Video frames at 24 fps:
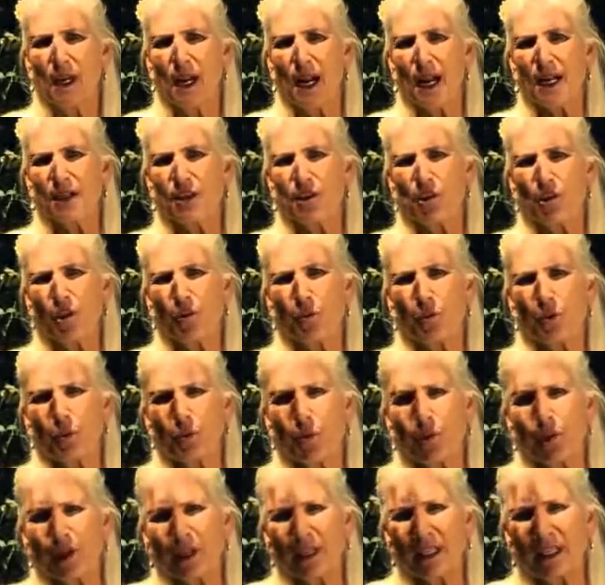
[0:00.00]
And so we're
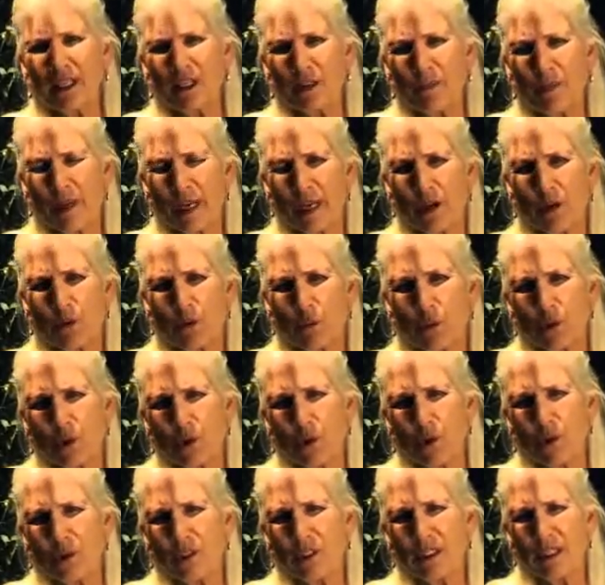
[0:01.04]
working to make a
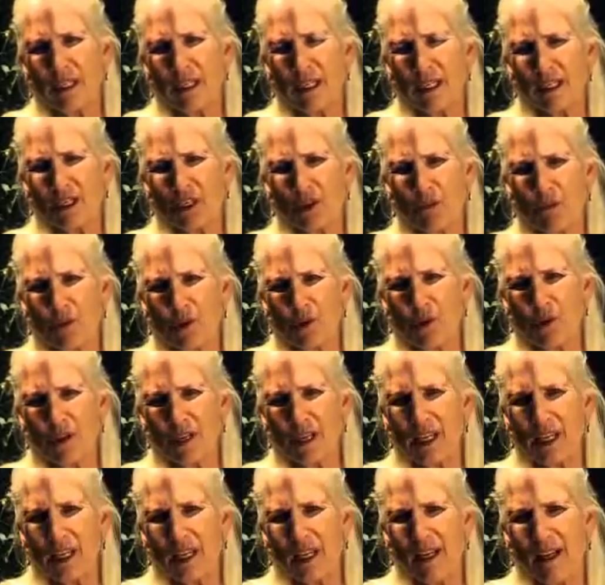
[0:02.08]
world
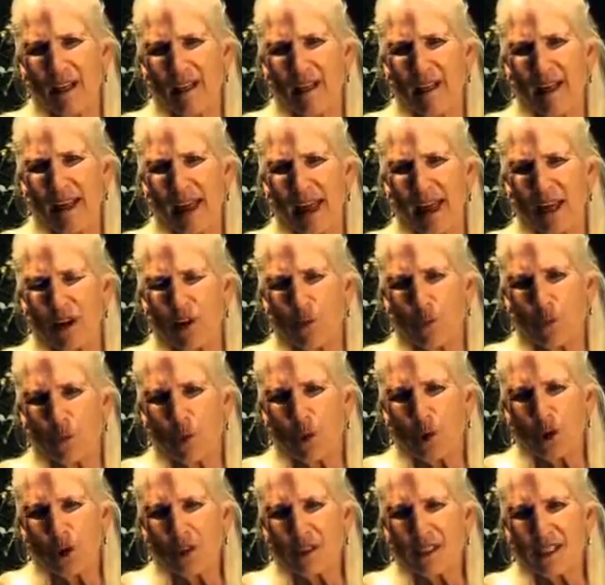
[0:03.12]
community and a
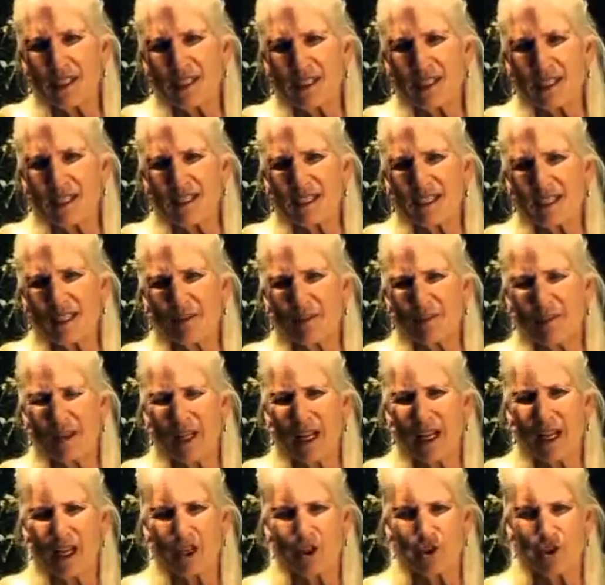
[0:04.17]
world system
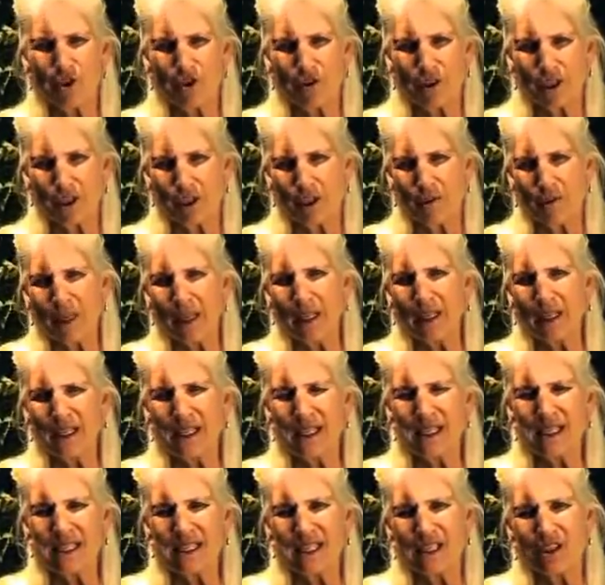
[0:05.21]
so that the Middle
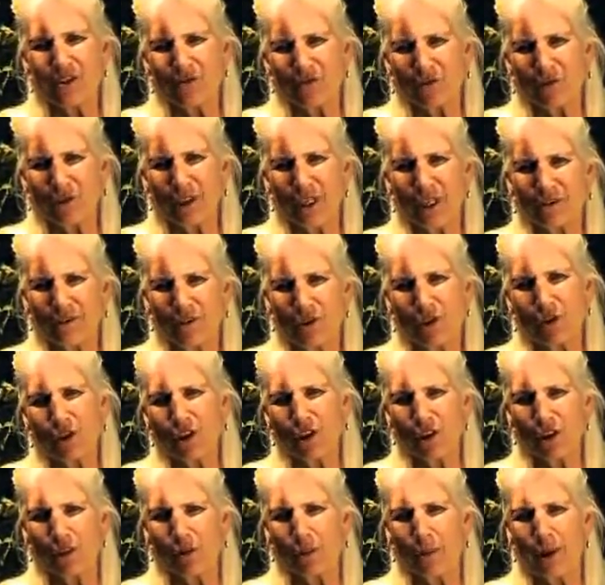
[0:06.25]
East is free of
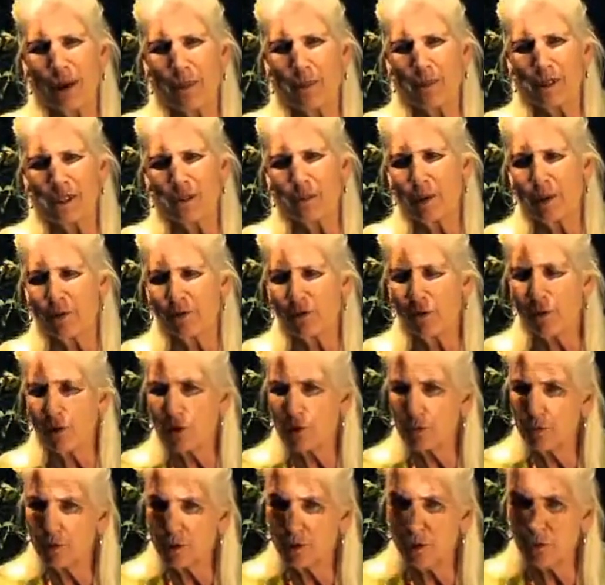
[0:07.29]
nuclear weapons, but of
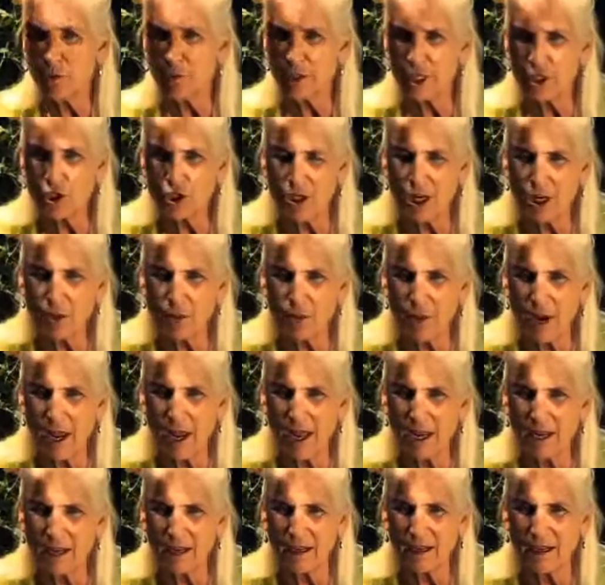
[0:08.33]
course we don't mention
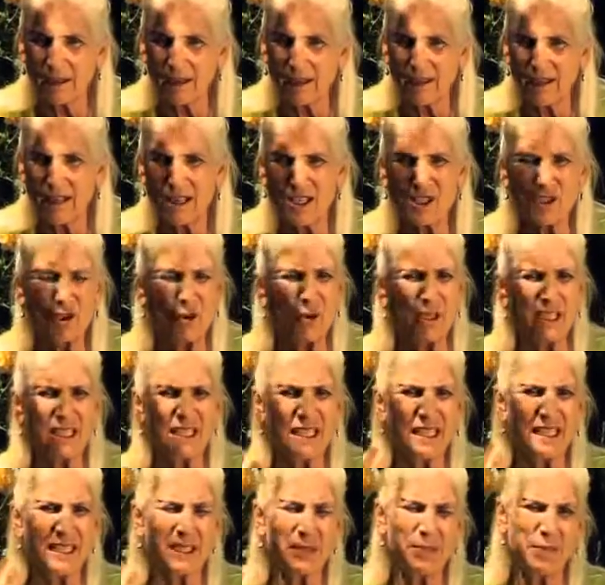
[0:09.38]
Iran. So
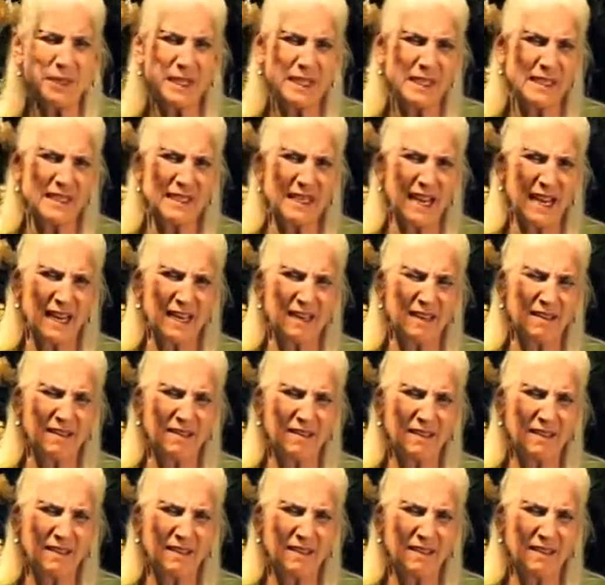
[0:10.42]
it's a bit insane.